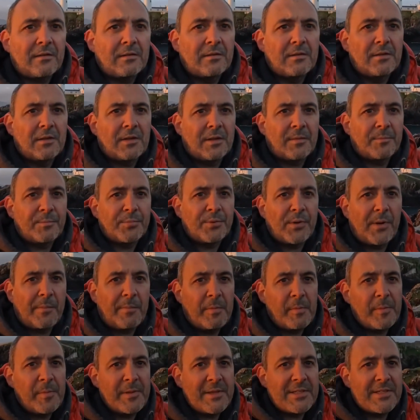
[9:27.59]
you can
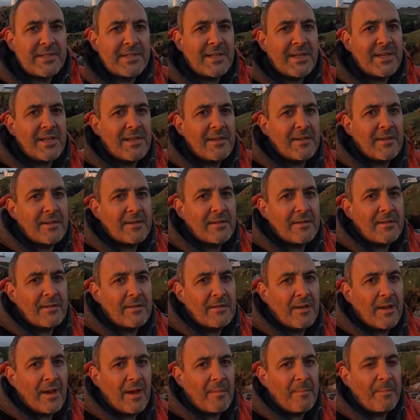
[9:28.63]
probably see that
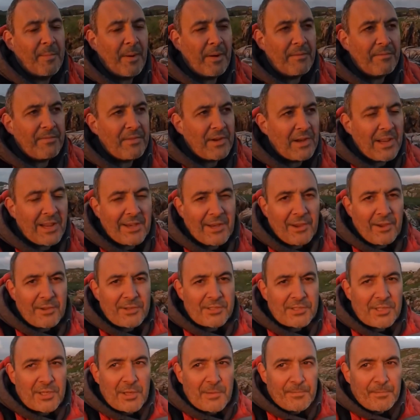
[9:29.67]
above the
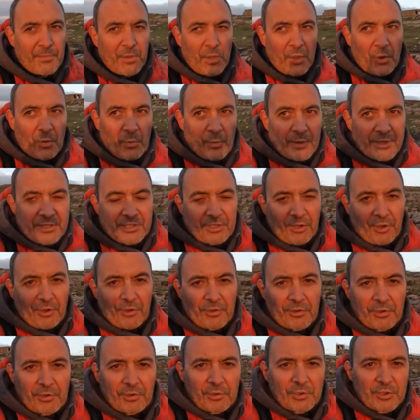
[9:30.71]
lighthouse we started to
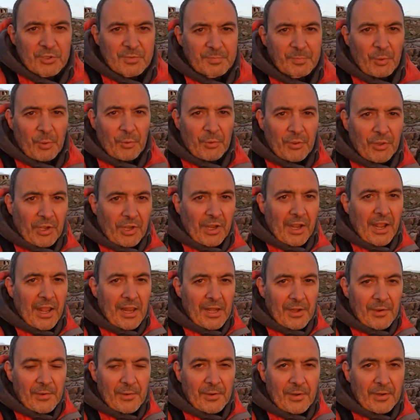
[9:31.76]
lose both
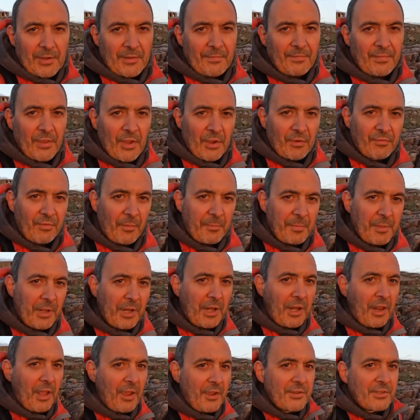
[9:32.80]
colour from the
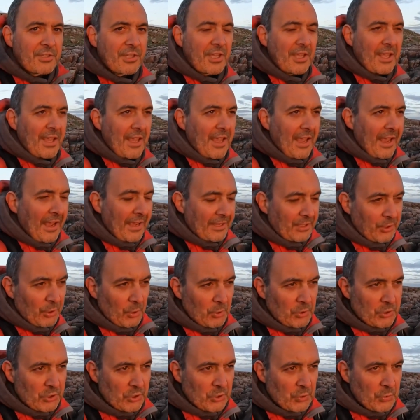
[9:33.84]
clouds and
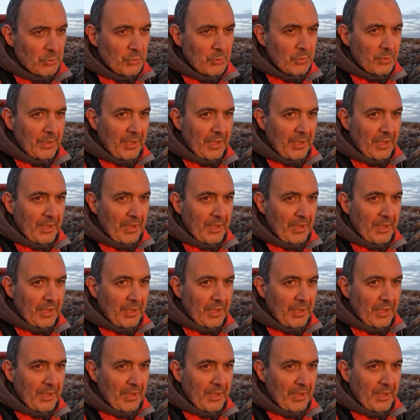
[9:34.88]
also